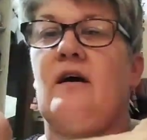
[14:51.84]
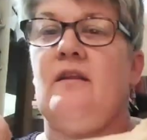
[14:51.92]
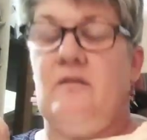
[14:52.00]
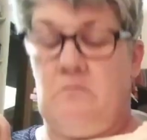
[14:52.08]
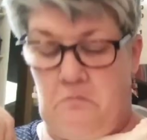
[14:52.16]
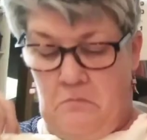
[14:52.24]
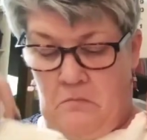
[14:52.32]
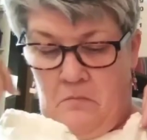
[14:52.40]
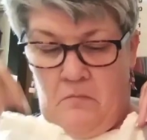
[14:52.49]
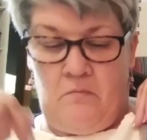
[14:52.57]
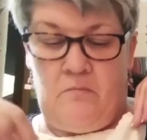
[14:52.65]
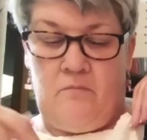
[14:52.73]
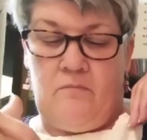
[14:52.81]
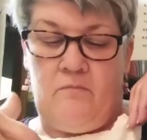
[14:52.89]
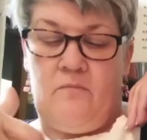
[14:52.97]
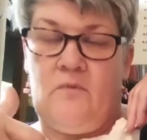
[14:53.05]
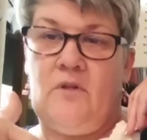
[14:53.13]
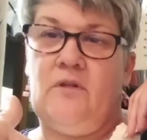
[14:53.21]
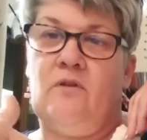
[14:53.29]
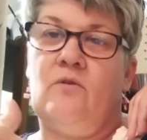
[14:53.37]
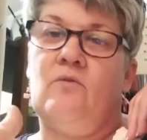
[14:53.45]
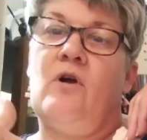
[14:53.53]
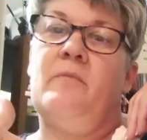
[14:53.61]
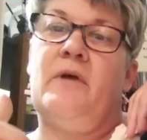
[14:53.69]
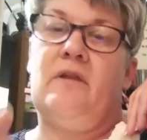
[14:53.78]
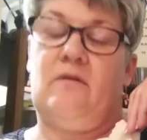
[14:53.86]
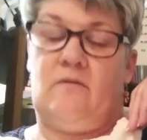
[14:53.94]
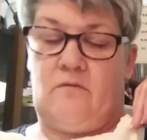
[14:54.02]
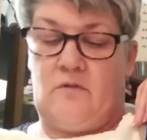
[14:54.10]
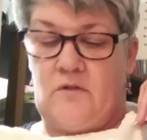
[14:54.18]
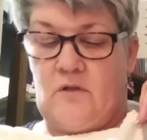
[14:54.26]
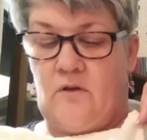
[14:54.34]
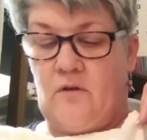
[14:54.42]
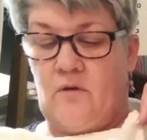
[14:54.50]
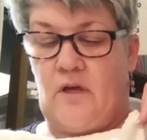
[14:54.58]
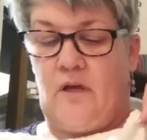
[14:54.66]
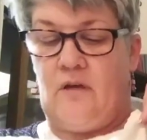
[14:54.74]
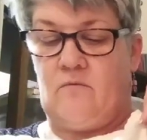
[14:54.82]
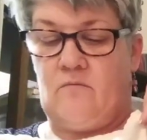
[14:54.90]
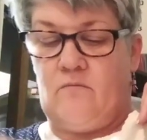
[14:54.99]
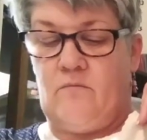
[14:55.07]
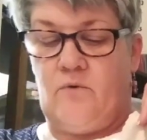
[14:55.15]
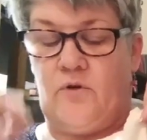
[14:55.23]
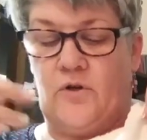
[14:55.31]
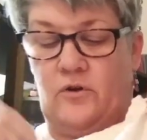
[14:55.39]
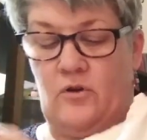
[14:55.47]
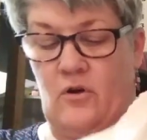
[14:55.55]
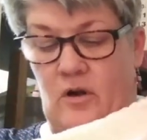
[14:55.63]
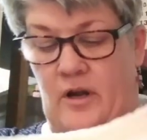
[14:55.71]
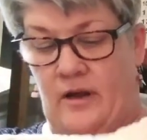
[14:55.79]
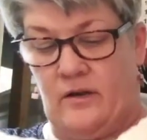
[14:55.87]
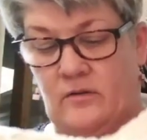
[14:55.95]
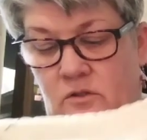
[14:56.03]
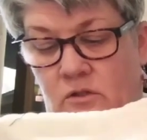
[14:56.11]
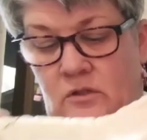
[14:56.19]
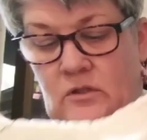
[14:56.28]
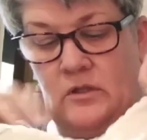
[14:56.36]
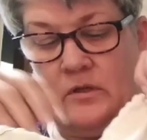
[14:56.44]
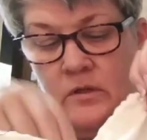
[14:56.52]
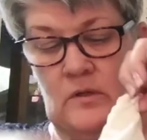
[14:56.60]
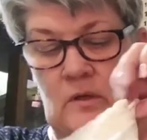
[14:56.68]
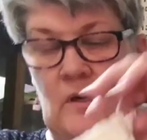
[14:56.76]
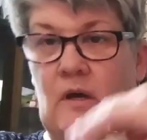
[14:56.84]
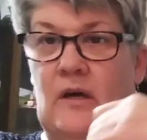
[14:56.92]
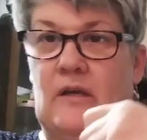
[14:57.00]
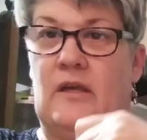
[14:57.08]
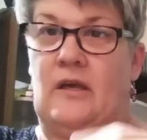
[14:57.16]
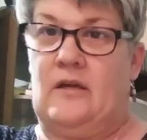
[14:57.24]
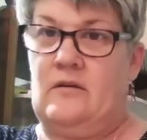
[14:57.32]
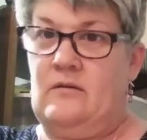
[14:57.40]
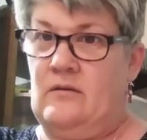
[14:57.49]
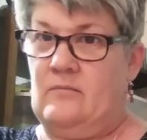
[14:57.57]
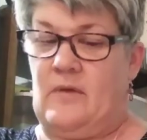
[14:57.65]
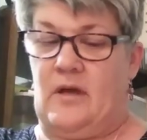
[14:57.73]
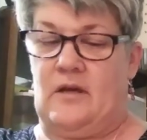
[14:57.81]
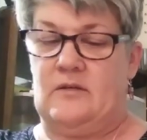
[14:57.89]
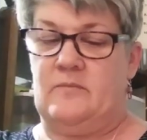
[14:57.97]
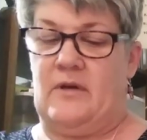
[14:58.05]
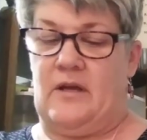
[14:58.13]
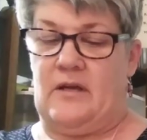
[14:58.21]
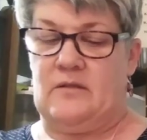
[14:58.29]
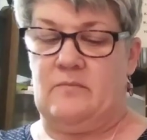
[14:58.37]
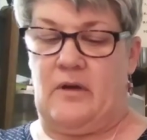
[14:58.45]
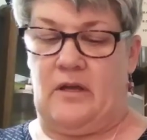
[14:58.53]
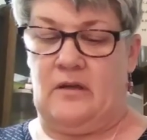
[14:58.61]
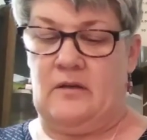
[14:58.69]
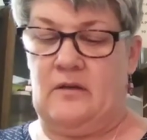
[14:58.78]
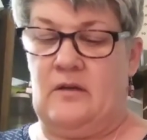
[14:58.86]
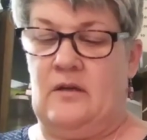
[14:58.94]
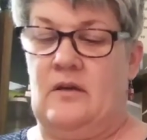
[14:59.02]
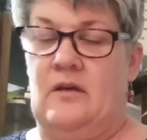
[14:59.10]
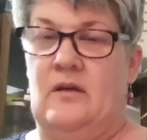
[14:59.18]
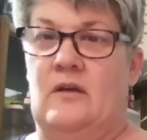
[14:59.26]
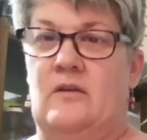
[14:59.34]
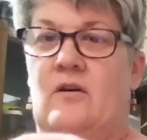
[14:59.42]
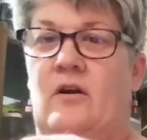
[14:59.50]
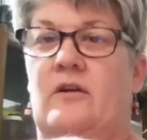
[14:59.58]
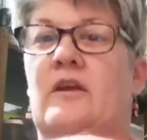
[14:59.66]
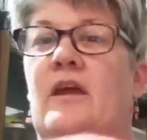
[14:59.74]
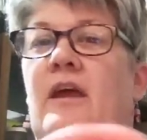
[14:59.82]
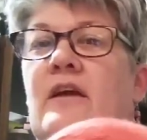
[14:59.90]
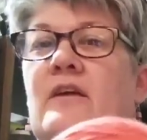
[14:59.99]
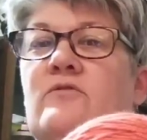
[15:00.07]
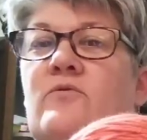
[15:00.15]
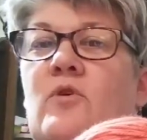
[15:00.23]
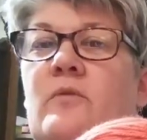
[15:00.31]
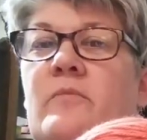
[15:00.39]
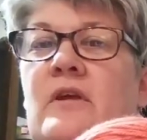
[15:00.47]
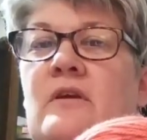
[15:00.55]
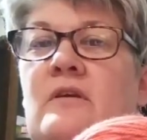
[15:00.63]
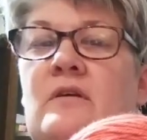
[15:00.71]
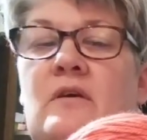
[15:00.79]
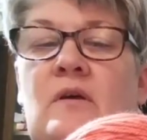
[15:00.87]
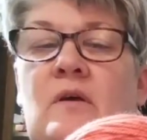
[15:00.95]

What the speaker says: got the little grommet so you can pull your yarn out. Again, my husband has my yarn caked for me.